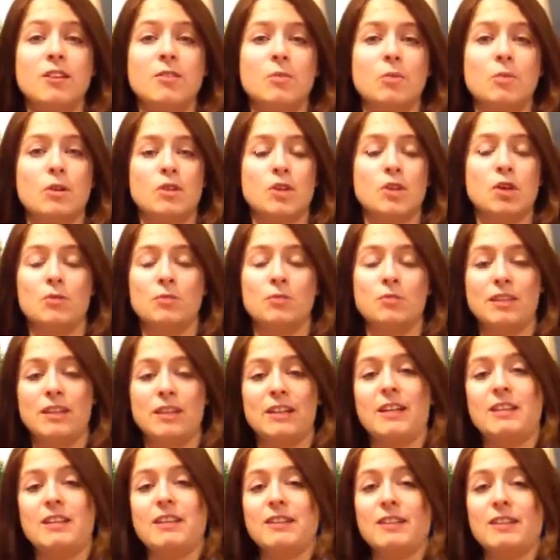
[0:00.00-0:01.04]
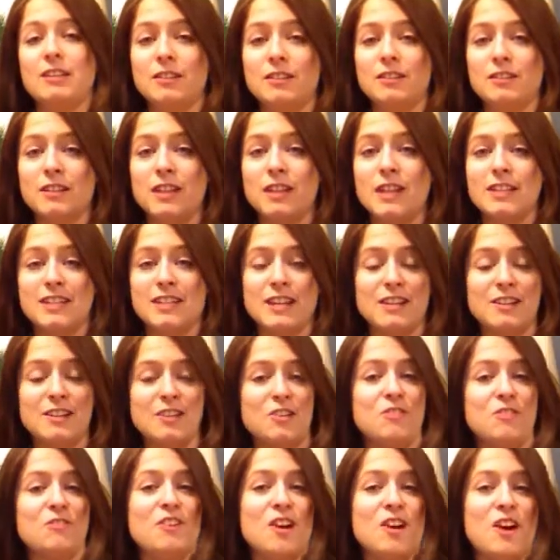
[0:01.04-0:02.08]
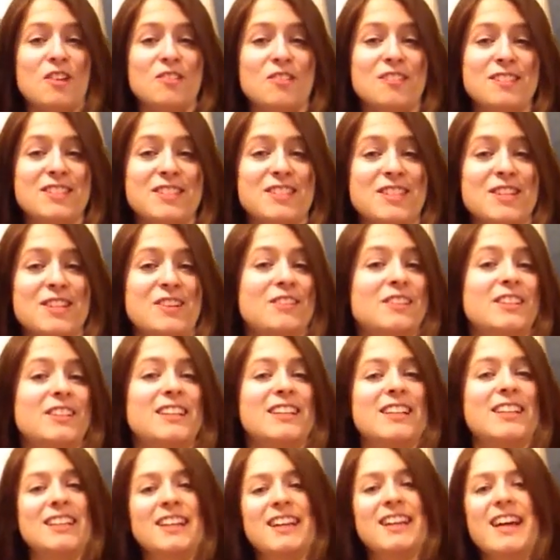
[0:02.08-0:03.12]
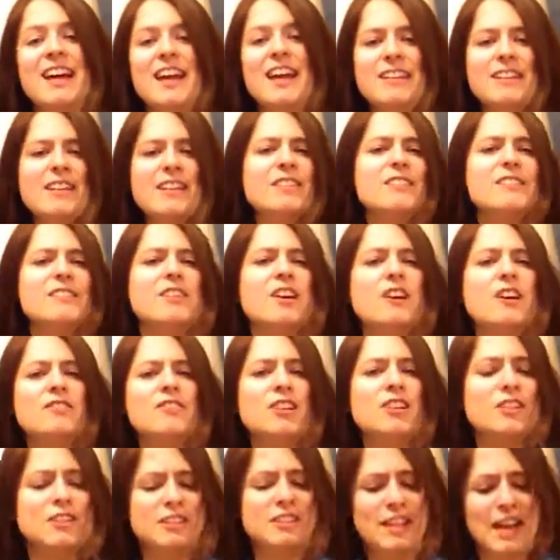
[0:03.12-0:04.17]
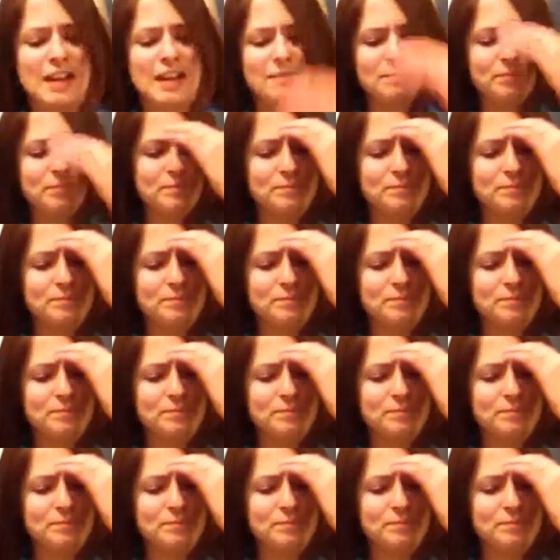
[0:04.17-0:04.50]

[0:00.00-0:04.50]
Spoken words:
which hopefully nothing is going to go wrong, so nothing's gone wrong yet,